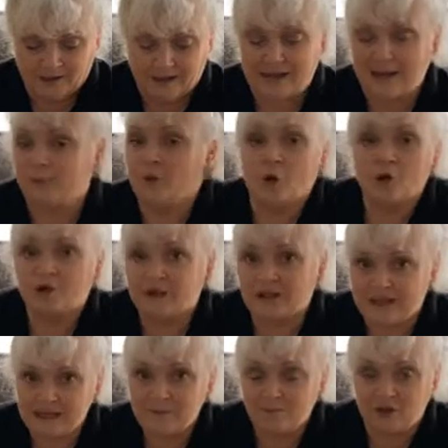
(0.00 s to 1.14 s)
"I'm not going to
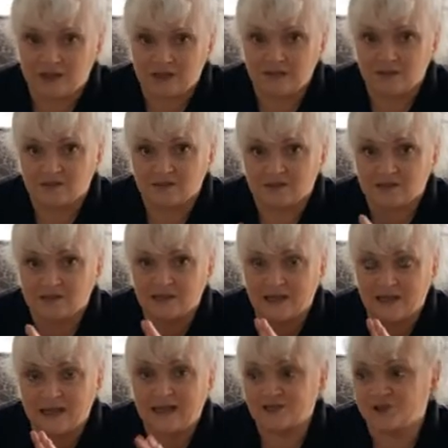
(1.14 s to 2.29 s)
keep these
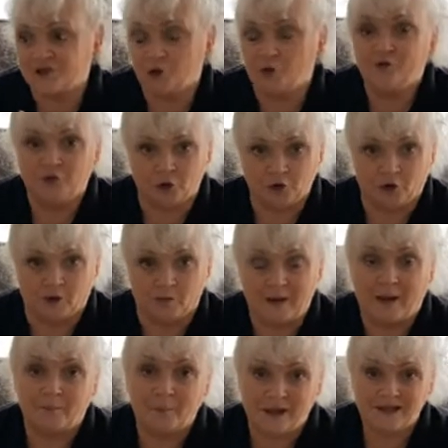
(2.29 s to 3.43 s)
as you've done them.
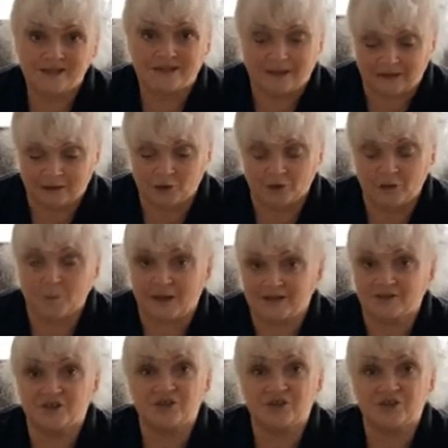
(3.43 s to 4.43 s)
I'm basically going to plan to